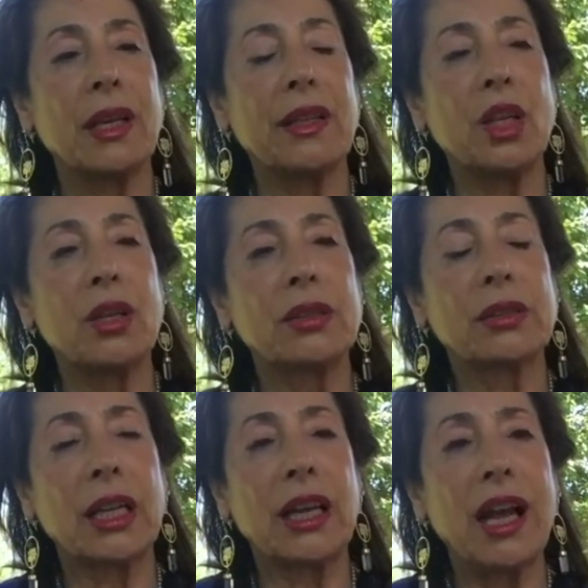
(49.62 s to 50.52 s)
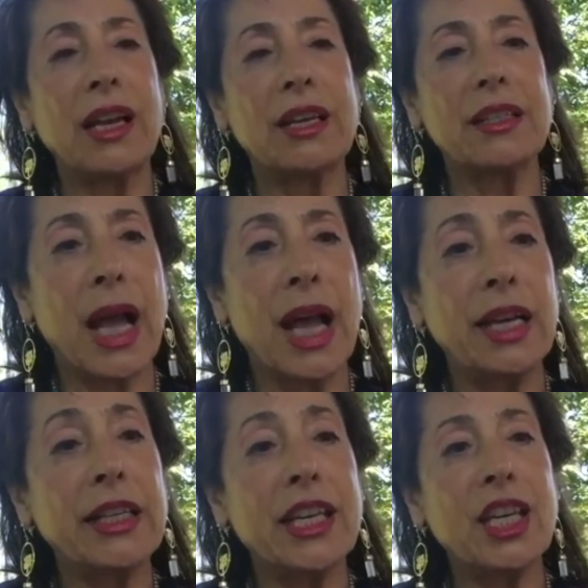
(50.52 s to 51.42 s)
The client,
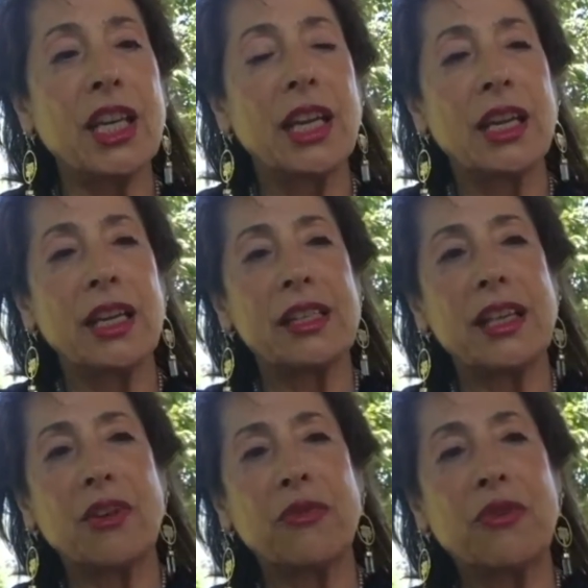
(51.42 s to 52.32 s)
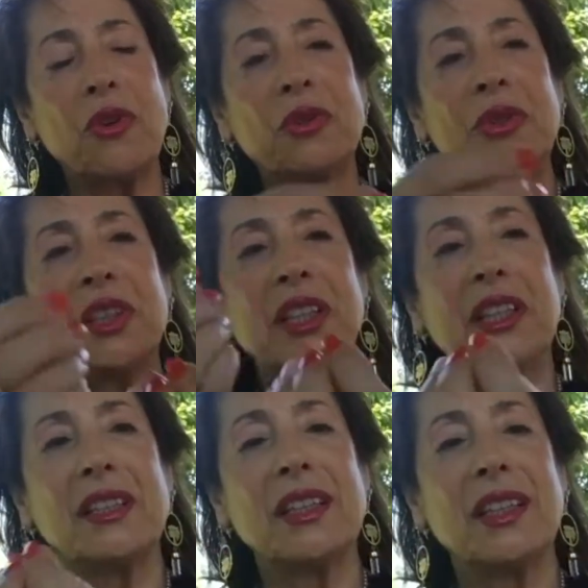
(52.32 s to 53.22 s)
Annie, is
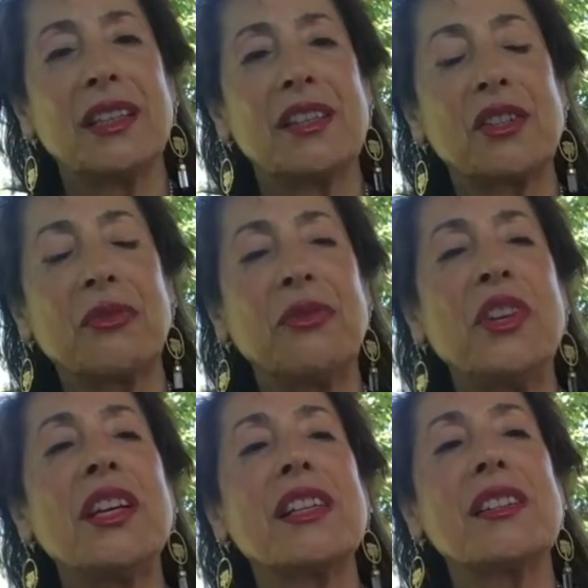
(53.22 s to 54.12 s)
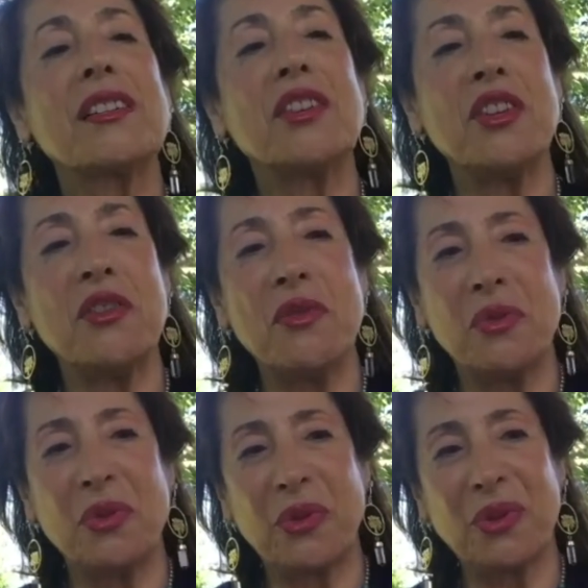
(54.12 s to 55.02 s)
unfolding Sophia's
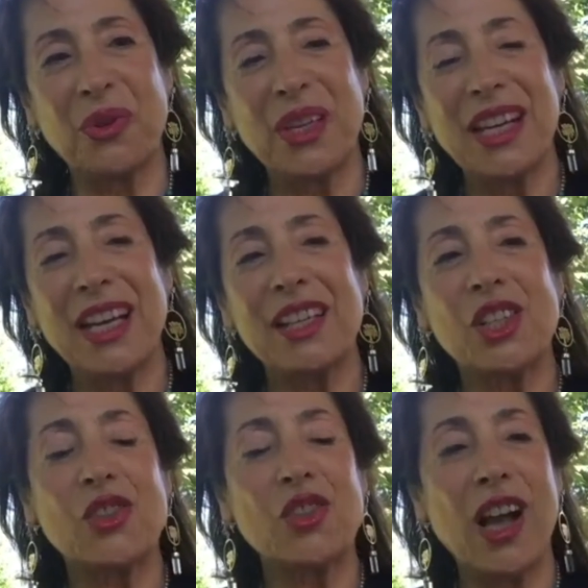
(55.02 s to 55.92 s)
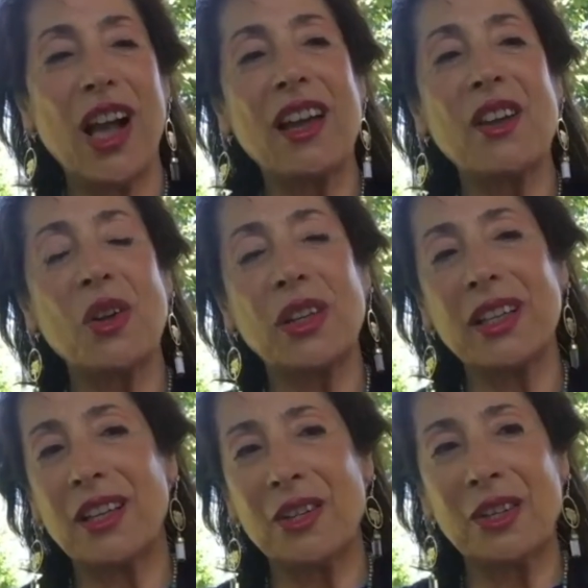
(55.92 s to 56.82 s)
youth as a
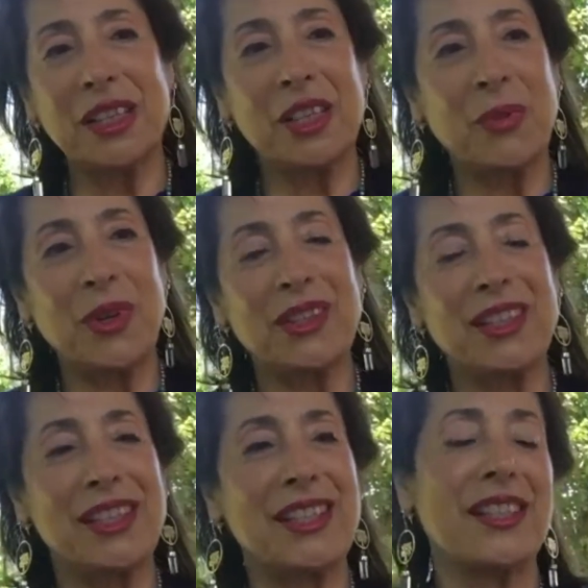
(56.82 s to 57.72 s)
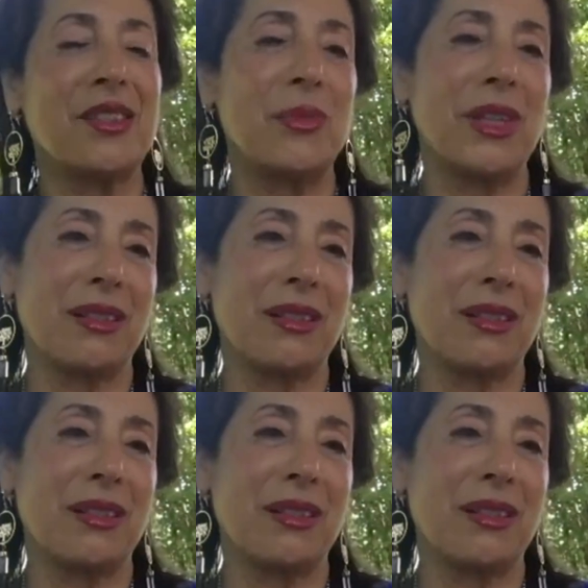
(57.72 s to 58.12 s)
child and her own experiences being